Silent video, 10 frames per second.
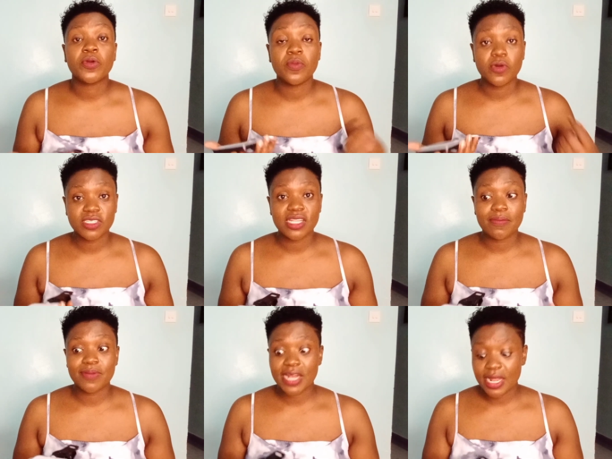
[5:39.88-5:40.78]
promote
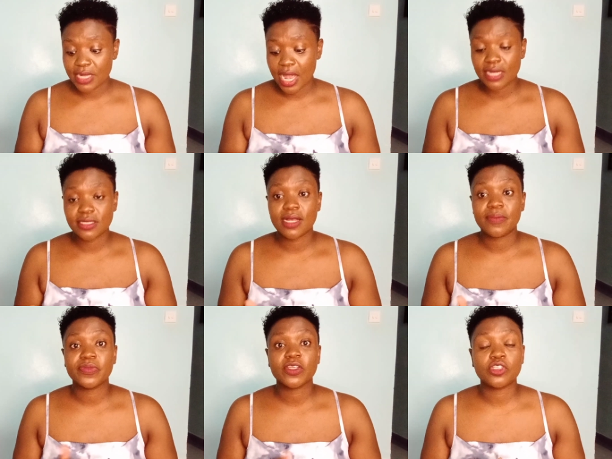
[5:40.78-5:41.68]
their brand and
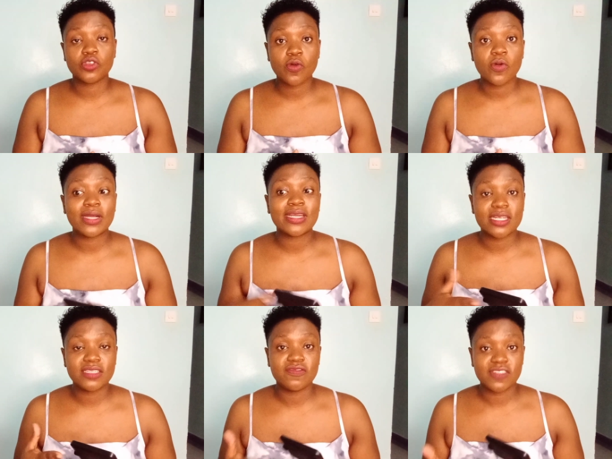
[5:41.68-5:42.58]
um, show
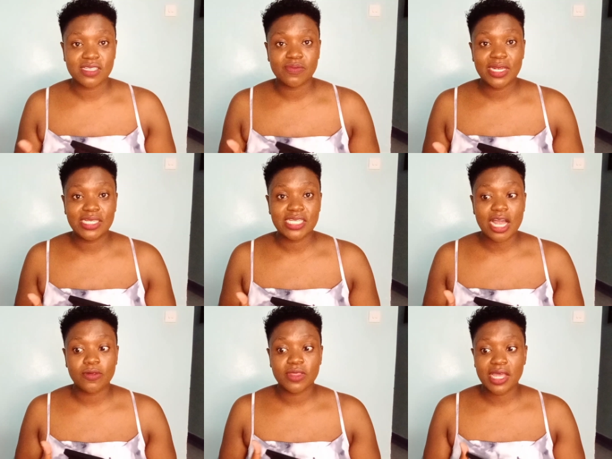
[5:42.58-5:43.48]
great visibility
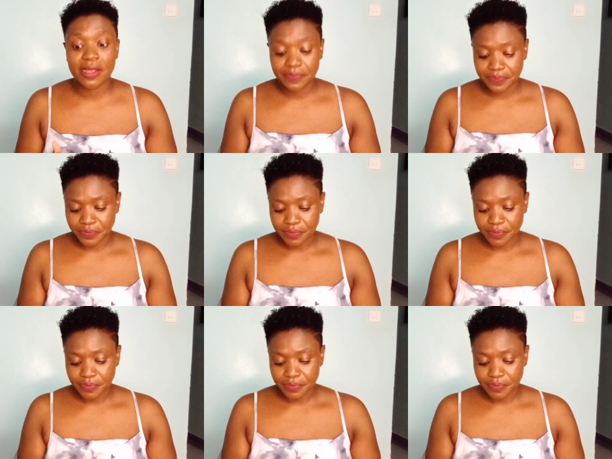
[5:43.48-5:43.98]
out there